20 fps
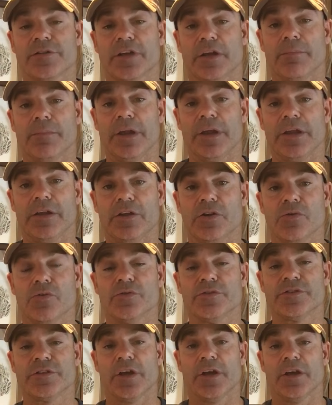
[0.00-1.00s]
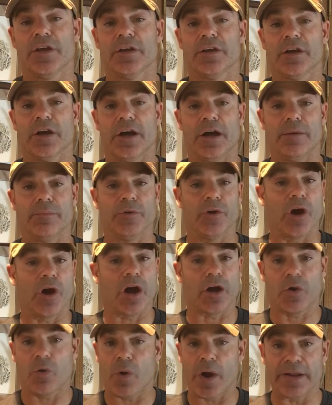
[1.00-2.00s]
they may use
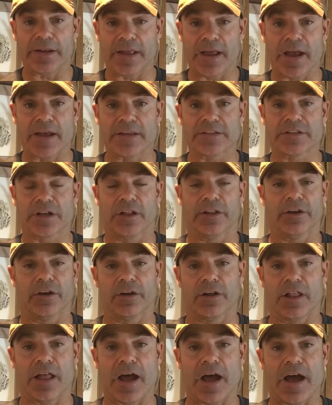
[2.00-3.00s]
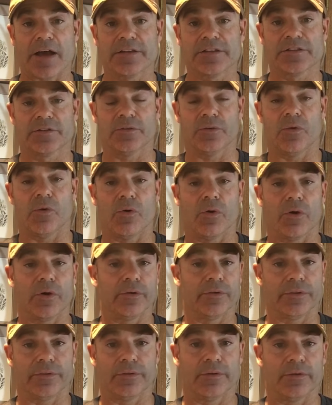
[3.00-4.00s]
not quite as clear glass or
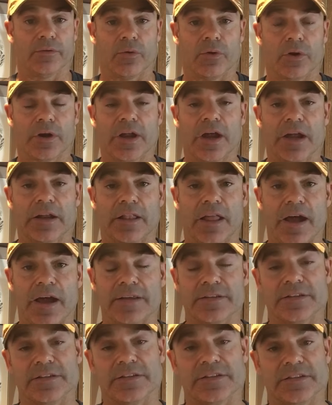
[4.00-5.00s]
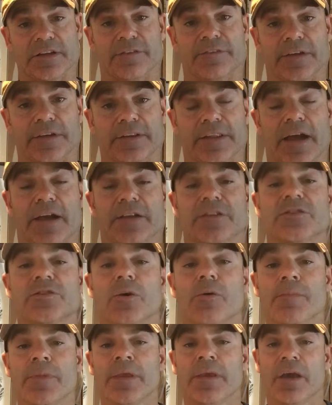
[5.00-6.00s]
cut glass and stuff like that.
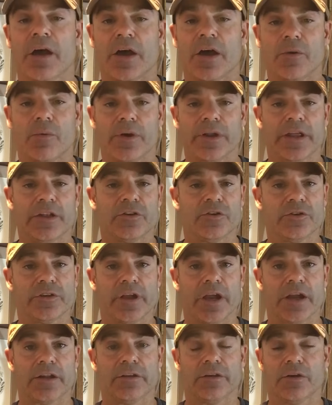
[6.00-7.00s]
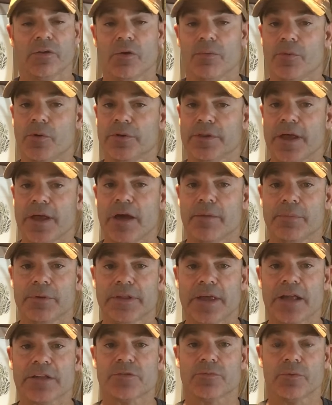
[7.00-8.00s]
So I don't want to get too technical about that, but
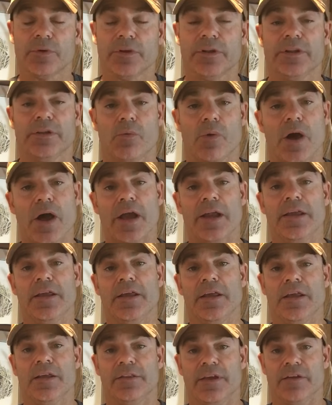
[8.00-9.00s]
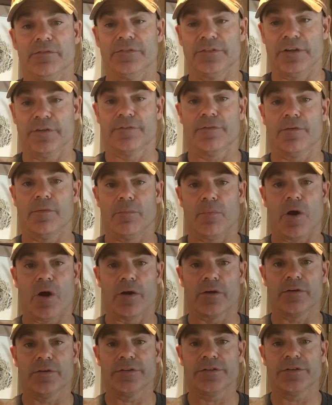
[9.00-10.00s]
that's really why they have different
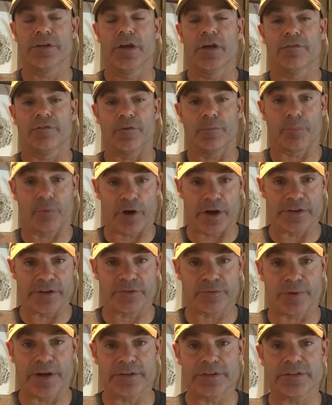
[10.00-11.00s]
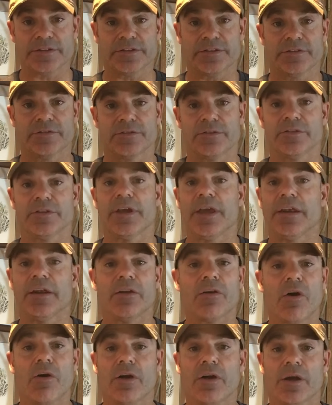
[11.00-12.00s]
models for price ranges. And it
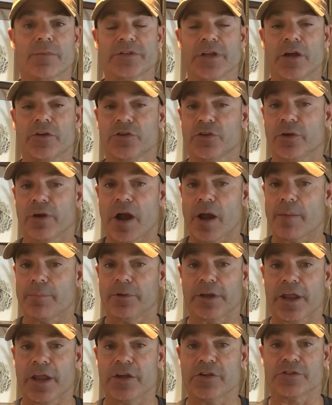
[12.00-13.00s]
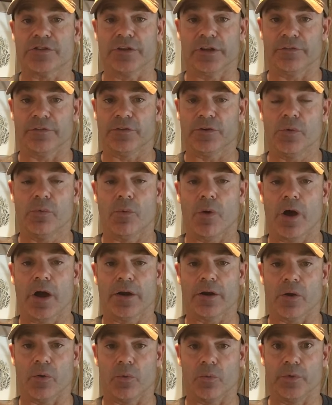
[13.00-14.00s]
all comes down to your application. If you
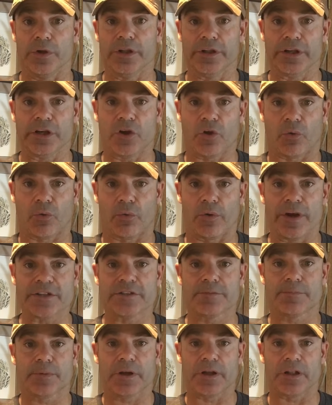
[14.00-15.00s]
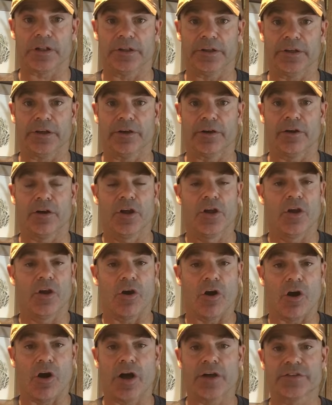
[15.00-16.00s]
want a really crisp, clear,
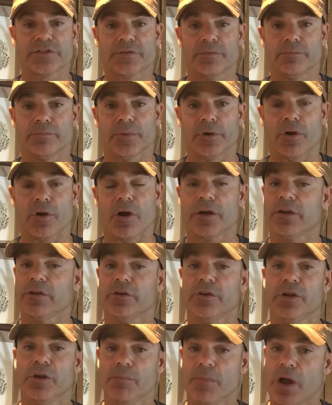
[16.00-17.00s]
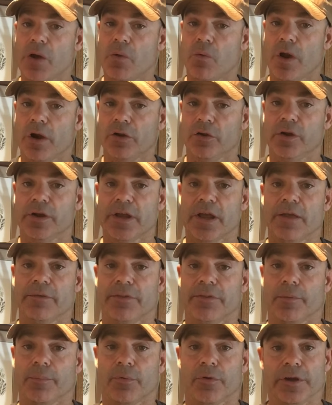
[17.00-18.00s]
awesome binocular, you might want to look at
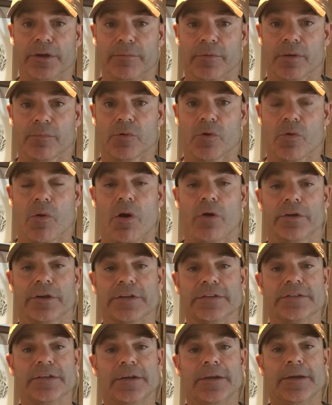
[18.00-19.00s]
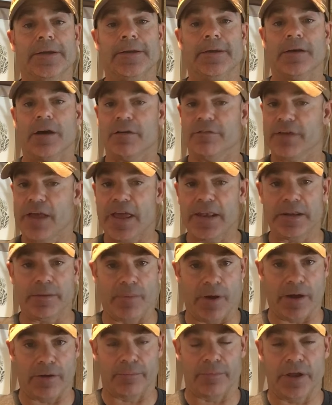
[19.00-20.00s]
their premium qualities of any
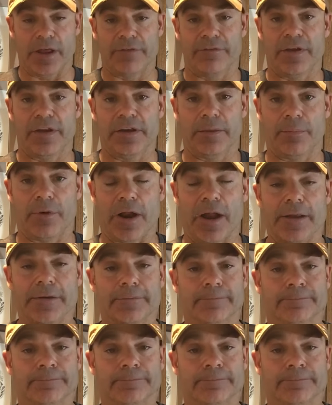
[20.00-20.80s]
brand.